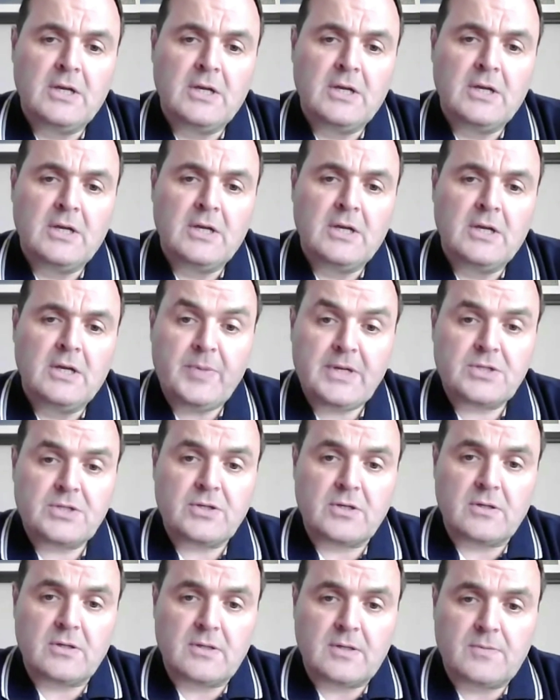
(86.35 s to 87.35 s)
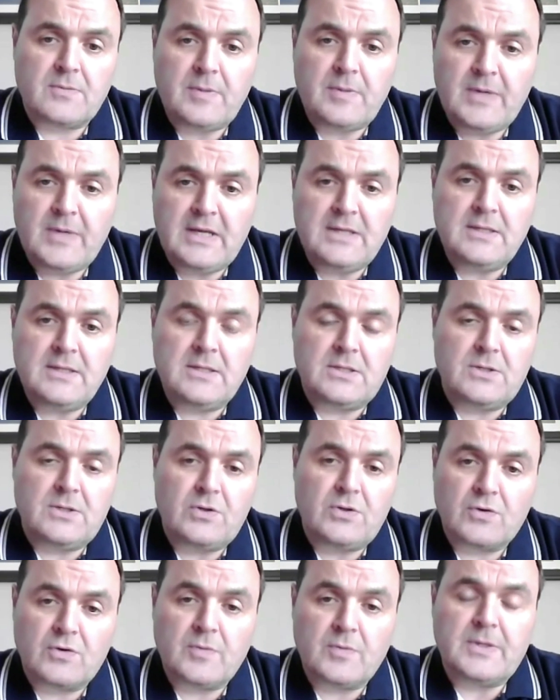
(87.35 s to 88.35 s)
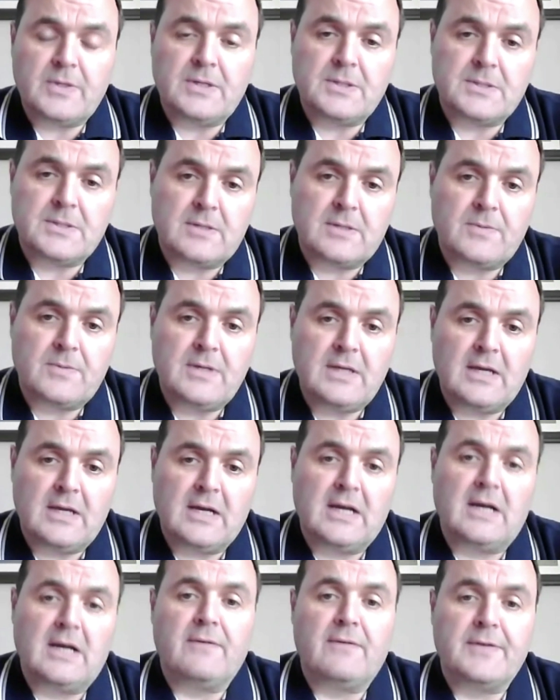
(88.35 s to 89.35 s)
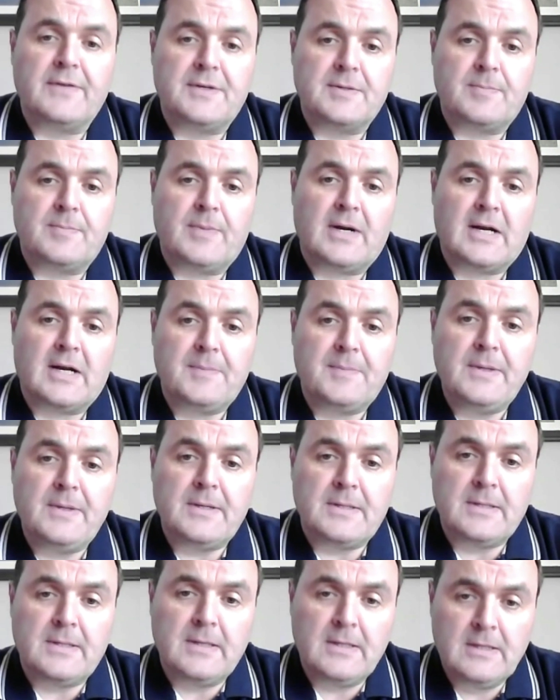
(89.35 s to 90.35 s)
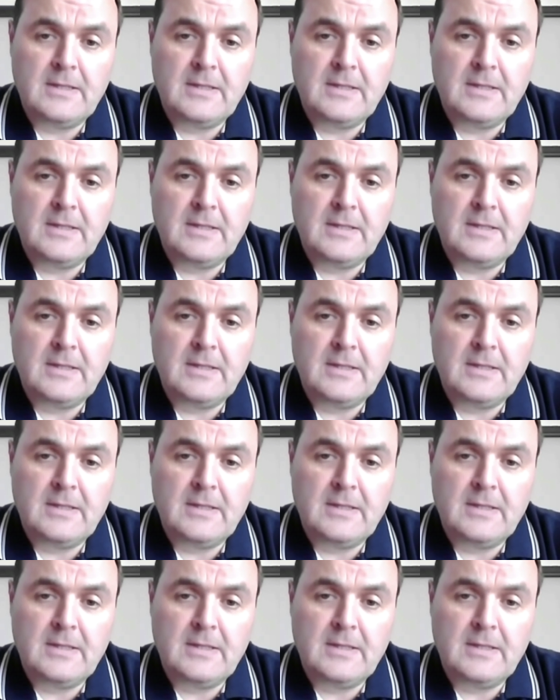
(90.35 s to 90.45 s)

So the picture that we painted to Europe is that we have a department